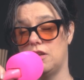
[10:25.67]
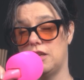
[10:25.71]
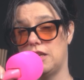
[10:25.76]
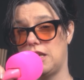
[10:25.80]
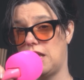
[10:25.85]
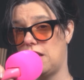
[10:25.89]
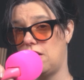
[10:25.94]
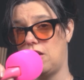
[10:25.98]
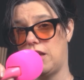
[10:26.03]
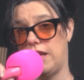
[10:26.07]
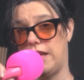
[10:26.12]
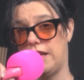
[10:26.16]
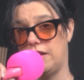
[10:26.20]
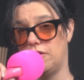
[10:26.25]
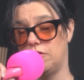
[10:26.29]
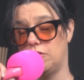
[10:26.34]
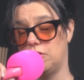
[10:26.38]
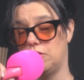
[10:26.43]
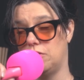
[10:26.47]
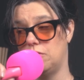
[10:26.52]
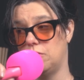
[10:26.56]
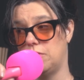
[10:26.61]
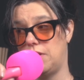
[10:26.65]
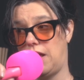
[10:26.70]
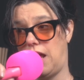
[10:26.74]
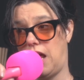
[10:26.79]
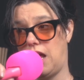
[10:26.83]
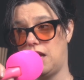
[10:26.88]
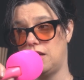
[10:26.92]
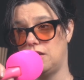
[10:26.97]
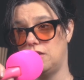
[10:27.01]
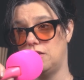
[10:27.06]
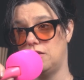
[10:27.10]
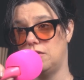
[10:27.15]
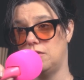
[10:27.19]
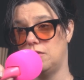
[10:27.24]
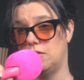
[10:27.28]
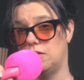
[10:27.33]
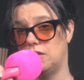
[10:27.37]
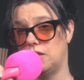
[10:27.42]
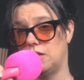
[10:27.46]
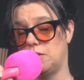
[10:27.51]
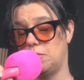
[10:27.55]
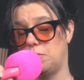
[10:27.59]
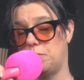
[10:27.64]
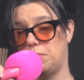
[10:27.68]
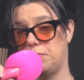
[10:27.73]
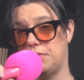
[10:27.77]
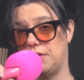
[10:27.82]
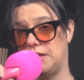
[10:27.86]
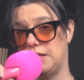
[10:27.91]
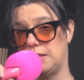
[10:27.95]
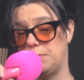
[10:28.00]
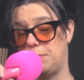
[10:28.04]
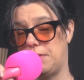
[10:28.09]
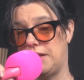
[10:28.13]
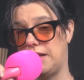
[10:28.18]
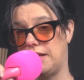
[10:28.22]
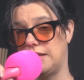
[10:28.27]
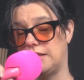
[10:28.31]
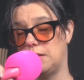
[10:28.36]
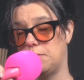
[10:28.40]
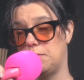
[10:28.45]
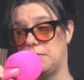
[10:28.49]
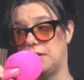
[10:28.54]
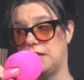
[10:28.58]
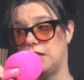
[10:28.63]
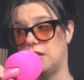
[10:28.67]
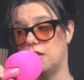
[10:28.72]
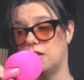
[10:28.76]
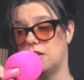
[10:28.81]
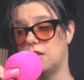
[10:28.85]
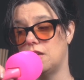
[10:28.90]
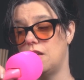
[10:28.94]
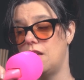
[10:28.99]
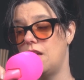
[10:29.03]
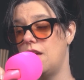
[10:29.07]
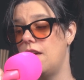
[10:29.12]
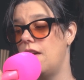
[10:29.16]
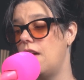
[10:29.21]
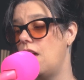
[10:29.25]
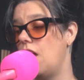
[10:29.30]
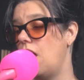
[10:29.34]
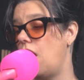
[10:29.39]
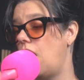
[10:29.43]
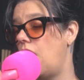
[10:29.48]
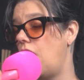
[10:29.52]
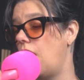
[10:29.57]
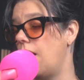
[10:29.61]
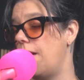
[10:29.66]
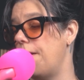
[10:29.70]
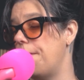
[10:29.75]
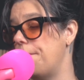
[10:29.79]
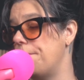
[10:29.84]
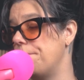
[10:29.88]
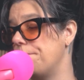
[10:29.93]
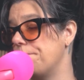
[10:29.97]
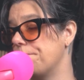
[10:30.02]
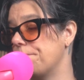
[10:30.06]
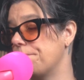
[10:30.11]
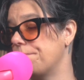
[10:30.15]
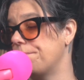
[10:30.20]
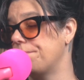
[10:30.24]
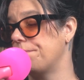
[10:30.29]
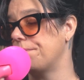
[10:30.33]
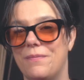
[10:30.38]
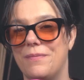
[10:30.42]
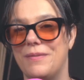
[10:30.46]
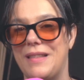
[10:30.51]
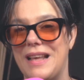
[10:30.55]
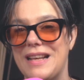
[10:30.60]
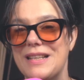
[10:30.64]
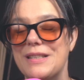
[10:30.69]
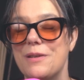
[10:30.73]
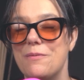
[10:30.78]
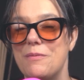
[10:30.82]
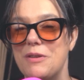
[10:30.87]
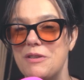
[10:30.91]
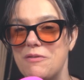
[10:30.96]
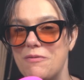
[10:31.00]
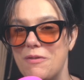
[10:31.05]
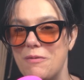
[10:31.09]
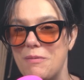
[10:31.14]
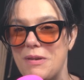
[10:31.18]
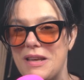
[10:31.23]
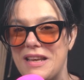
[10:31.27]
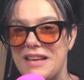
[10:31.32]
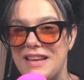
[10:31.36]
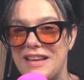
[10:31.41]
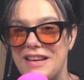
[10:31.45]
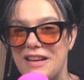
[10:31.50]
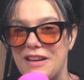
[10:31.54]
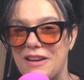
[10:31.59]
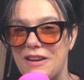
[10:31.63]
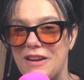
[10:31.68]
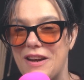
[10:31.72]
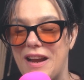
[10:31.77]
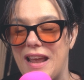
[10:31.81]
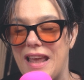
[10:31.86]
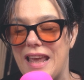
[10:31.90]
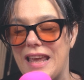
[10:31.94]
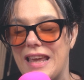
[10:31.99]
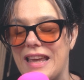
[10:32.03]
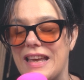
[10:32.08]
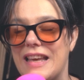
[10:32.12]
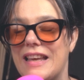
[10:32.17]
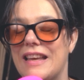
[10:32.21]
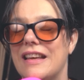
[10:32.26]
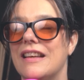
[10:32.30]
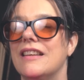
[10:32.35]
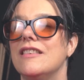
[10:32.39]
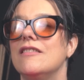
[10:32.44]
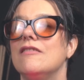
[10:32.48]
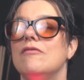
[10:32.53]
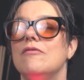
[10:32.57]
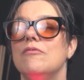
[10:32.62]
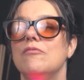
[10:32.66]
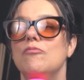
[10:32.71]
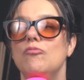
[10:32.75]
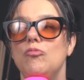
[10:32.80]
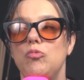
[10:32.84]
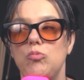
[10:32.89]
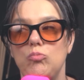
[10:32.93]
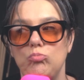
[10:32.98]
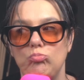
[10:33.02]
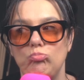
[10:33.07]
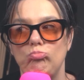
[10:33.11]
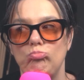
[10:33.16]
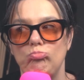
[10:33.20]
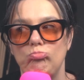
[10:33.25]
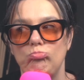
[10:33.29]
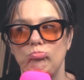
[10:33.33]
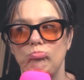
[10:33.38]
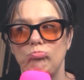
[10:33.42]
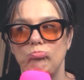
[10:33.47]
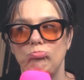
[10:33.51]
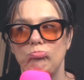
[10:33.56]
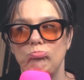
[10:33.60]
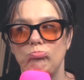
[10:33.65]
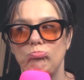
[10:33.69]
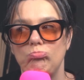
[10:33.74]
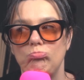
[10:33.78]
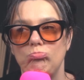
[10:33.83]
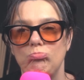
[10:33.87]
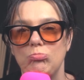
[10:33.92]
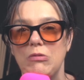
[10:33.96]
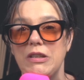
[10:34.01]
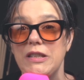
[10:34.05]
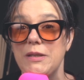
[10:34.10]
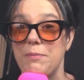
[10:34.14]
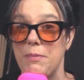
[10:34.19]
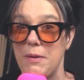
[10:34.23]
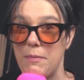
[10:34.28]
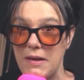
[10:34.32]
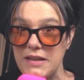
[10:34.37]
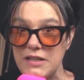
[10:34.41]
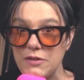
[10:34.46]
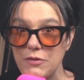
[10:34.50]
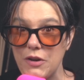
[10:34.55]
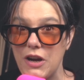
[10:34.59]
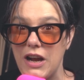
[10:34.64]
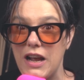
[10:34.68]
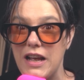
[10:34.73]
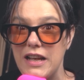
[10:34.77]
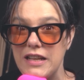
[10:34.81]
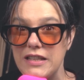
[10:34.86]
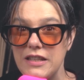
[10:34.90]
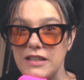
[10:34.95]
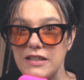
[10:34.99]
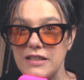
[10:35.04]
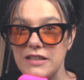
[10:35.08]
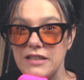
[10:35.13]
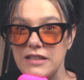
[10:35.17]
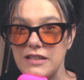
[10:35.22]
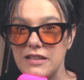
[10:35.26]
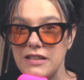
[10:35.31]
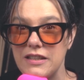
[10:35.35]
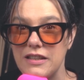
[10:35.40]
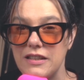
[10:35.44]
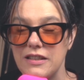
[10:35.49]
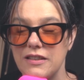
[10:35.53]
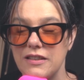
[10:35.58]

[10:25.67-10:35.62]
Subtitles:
cannot handle that. So please be nice to me. Thanks so much for being here, and let's be best friends.